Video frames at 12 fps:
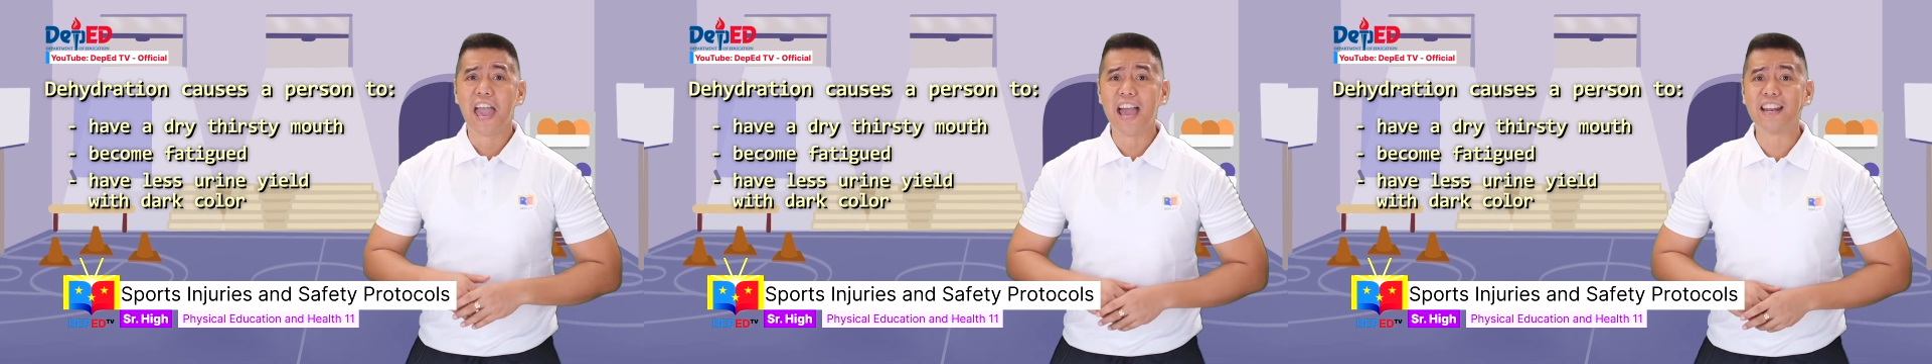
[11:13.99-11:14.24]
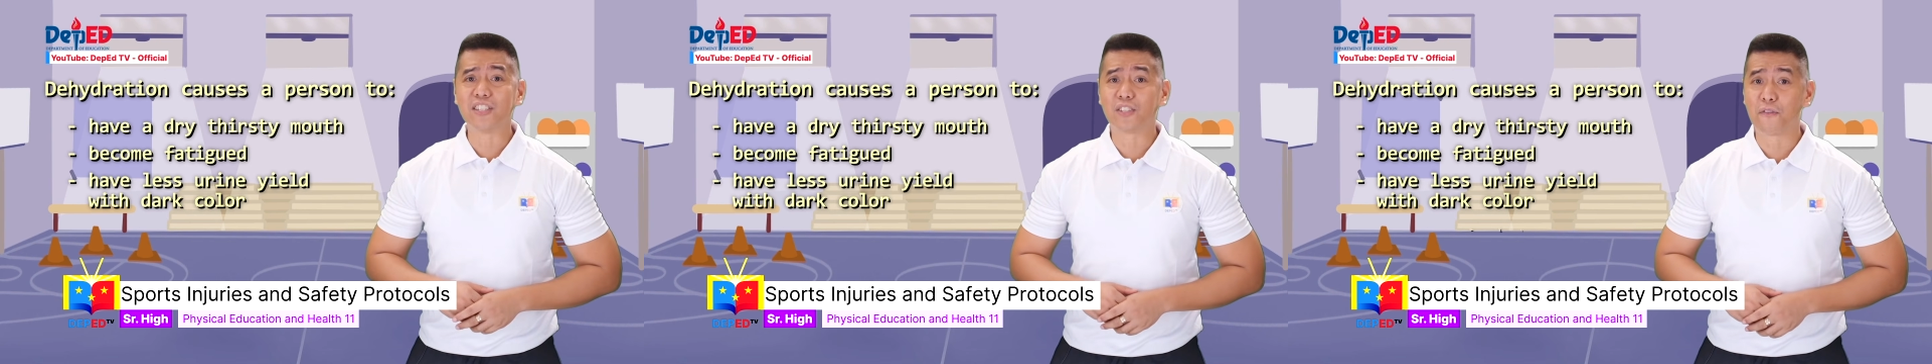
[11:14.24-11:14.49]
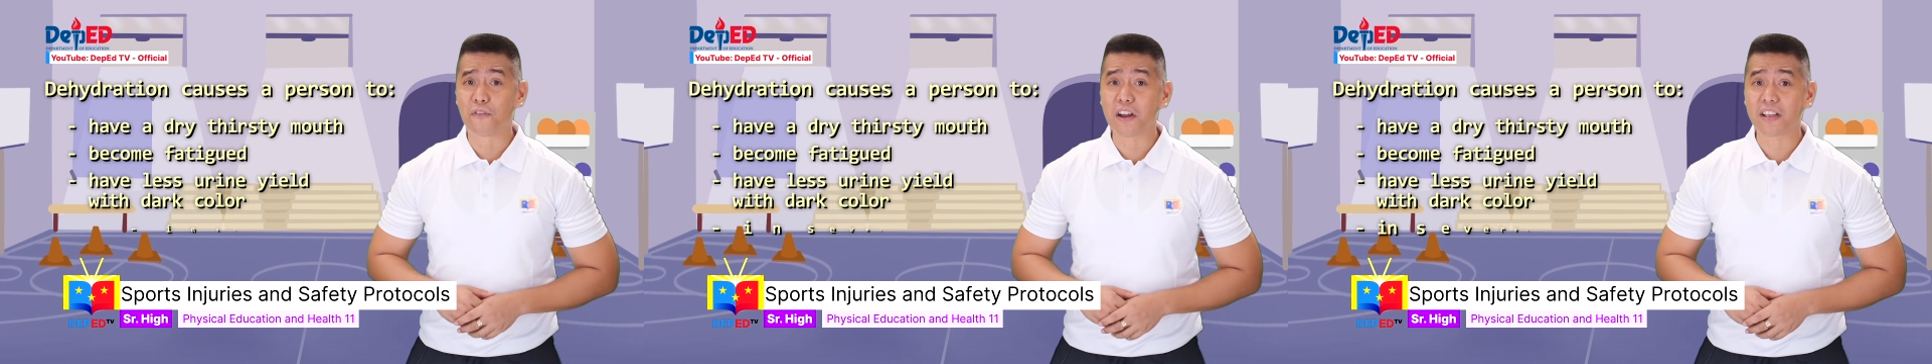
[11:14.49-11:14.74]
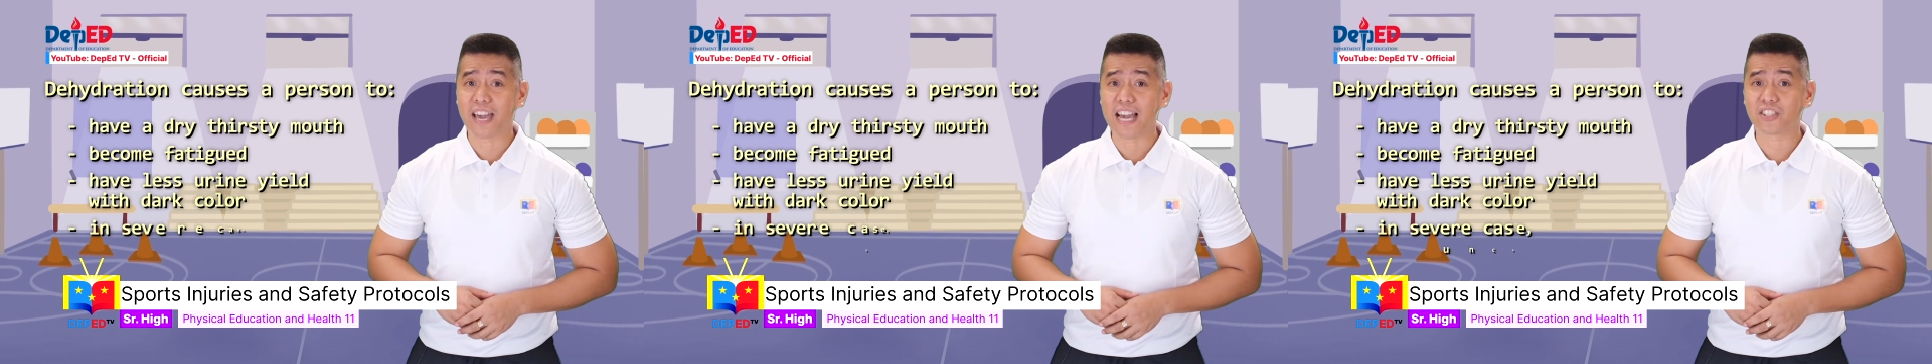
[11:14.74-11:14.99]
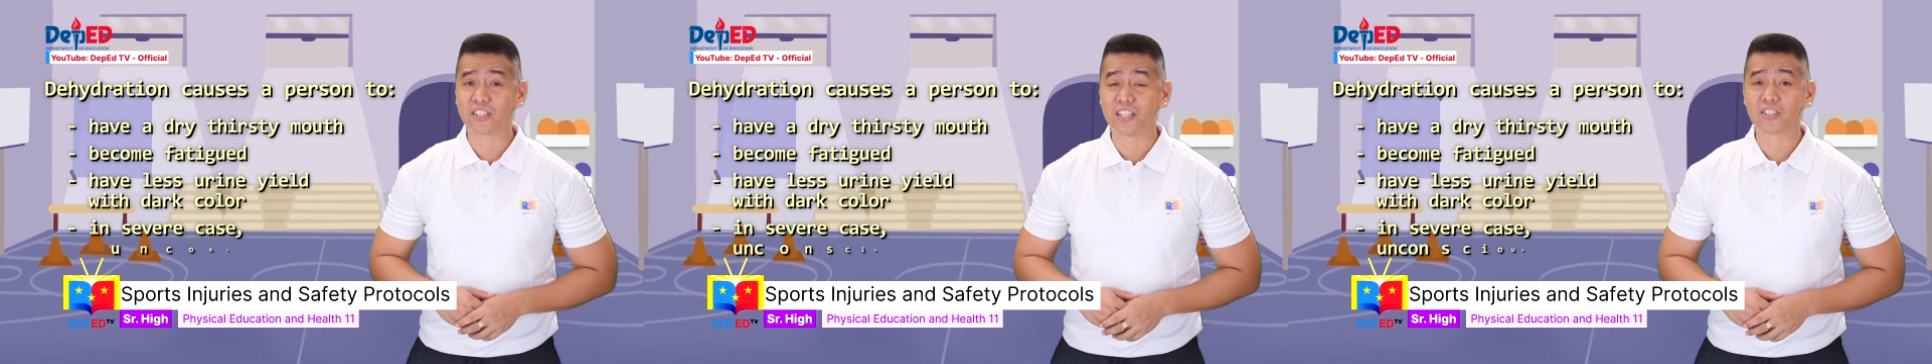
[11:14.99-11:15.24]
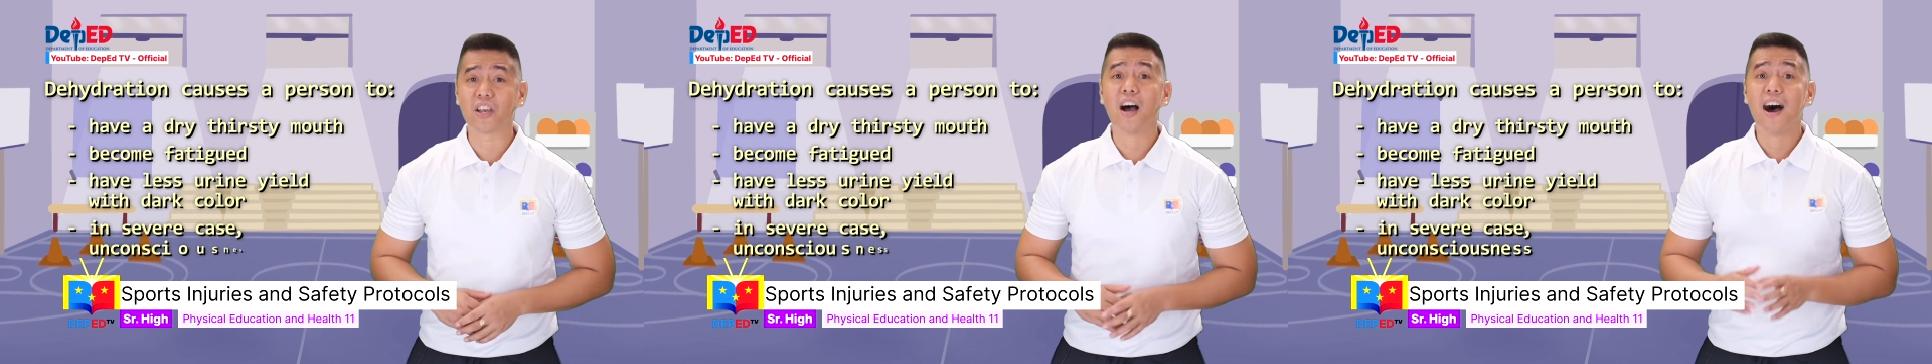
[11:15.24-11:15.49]
and in severe
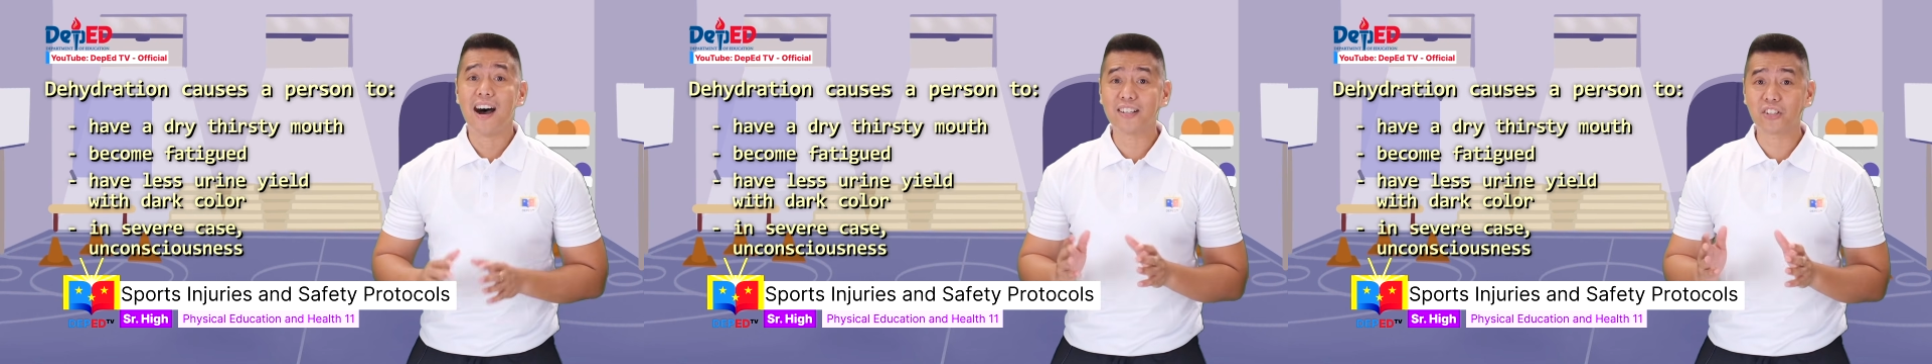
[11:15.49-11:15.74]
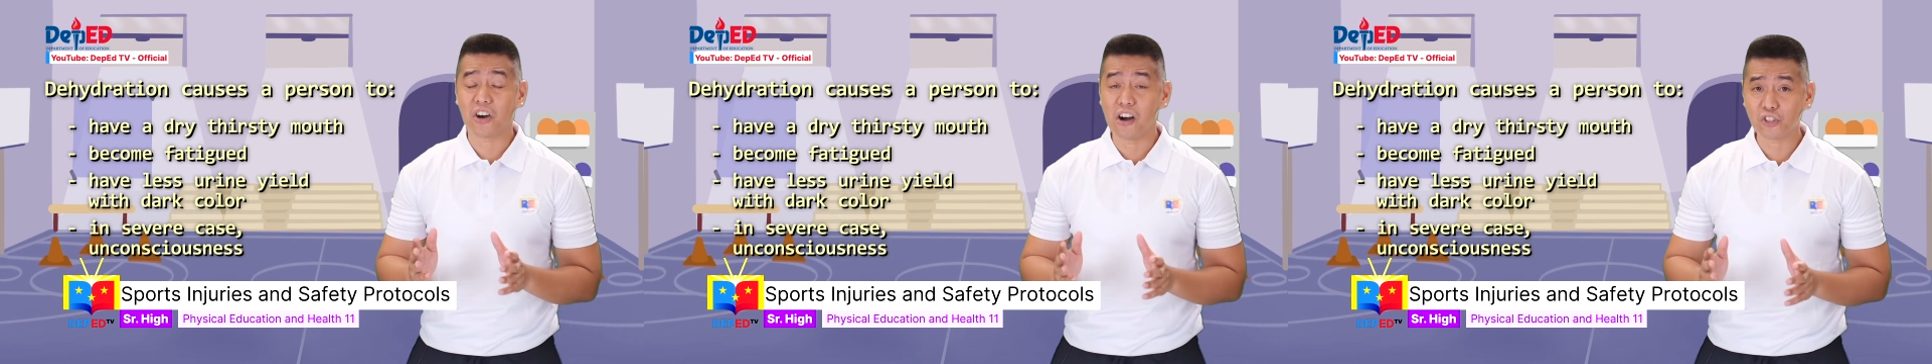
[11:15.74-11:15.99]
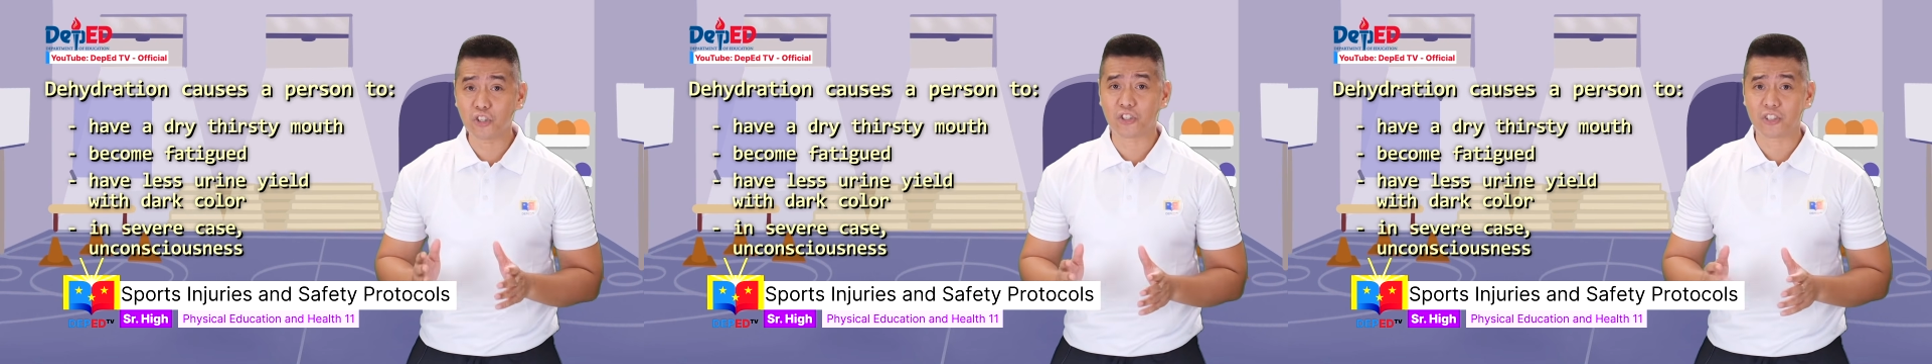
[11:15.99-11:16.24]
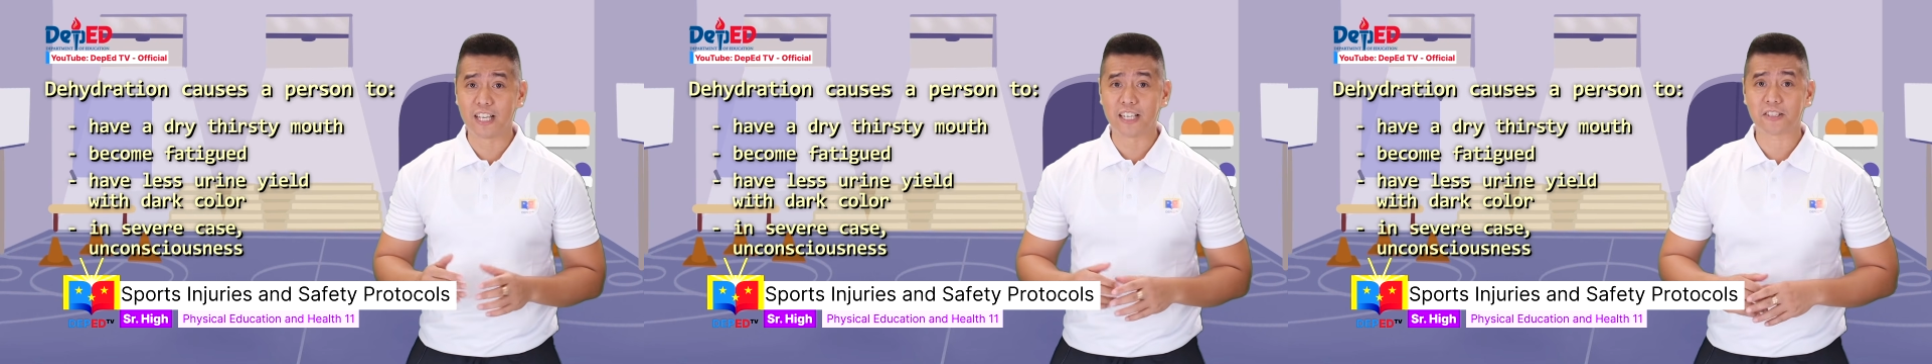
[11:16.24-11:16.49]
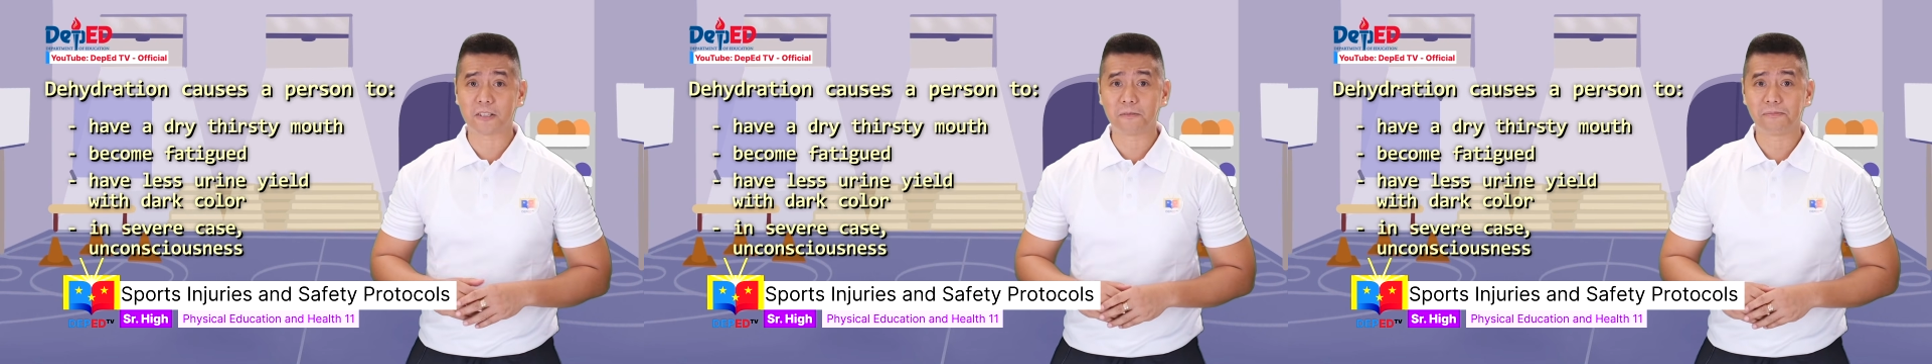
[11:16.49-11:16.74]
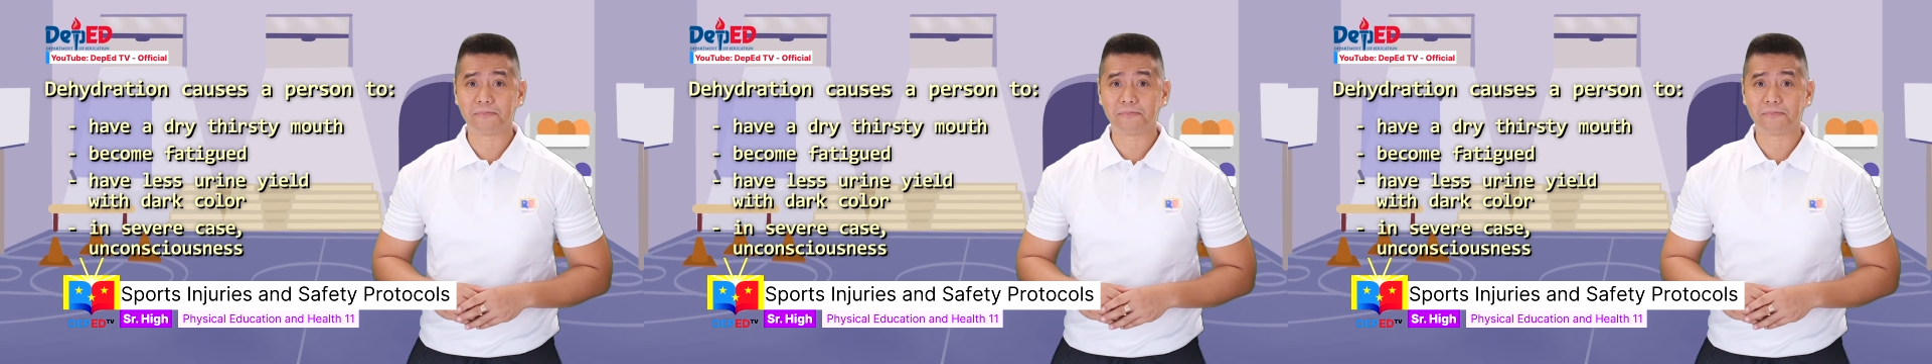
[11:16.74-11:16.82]
cases, unconsciousness.